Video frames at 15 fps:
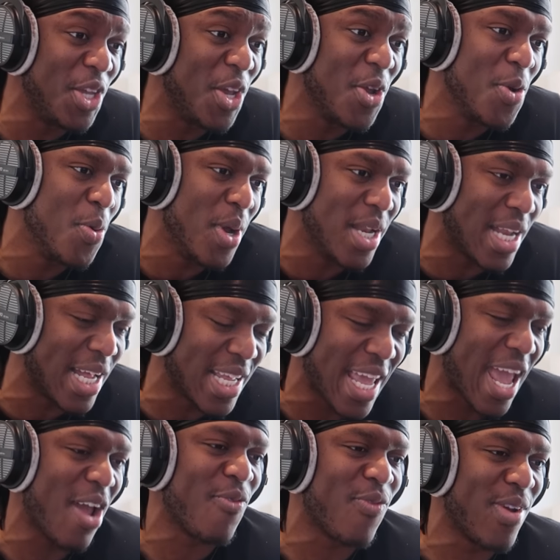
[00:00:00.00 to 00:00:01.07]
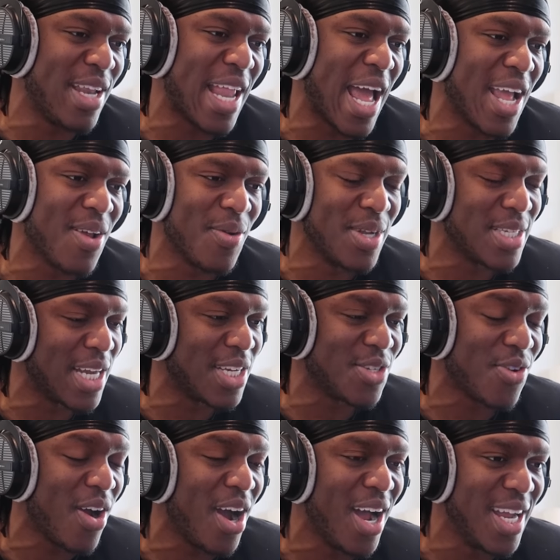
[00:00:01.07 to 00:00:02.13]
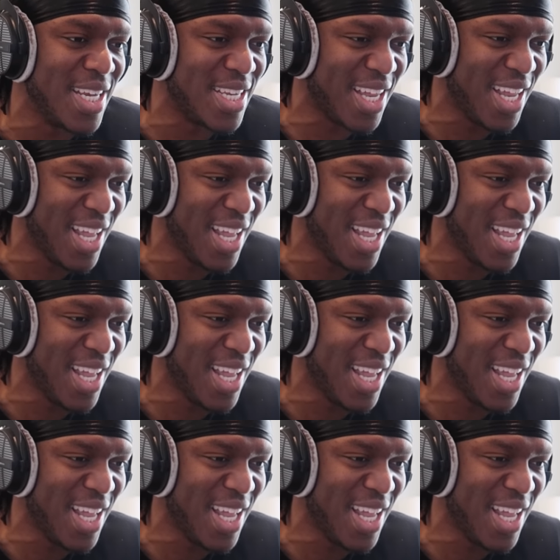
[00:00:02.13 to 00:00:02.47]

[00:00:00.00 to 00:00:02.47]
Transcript: U in like every language I tried.